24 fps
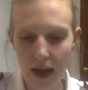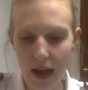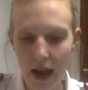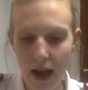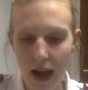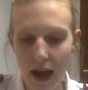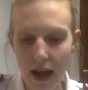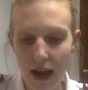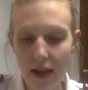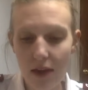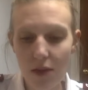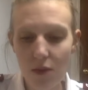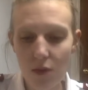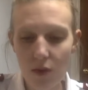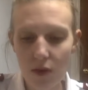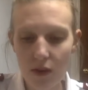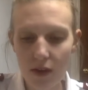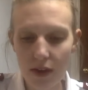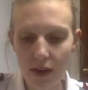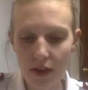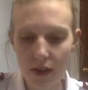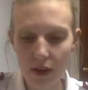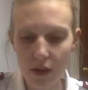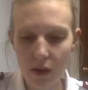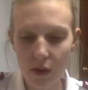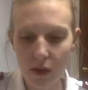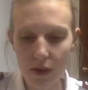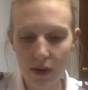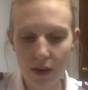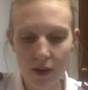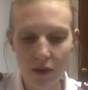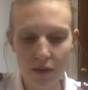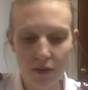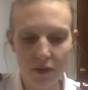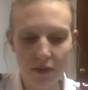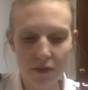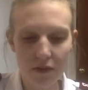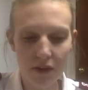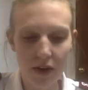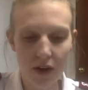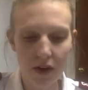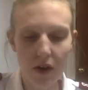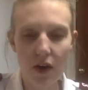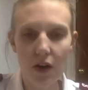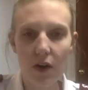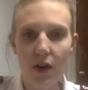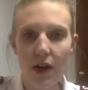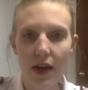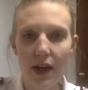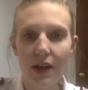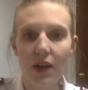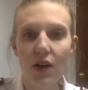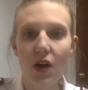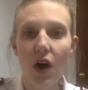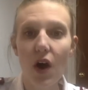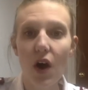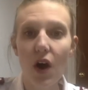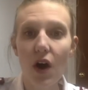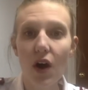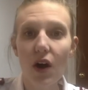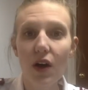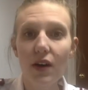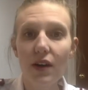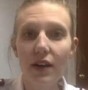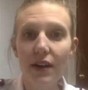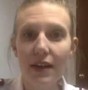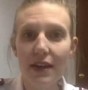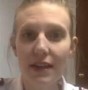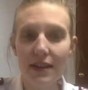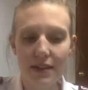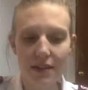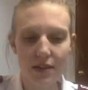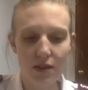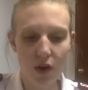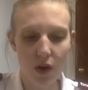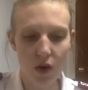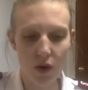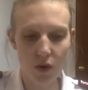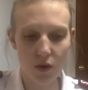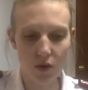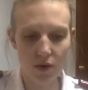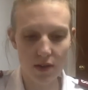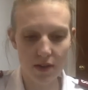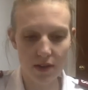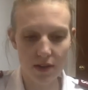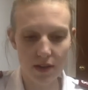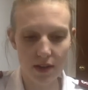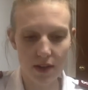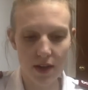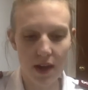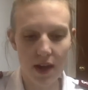I will get glory over Pharaoh and all his host.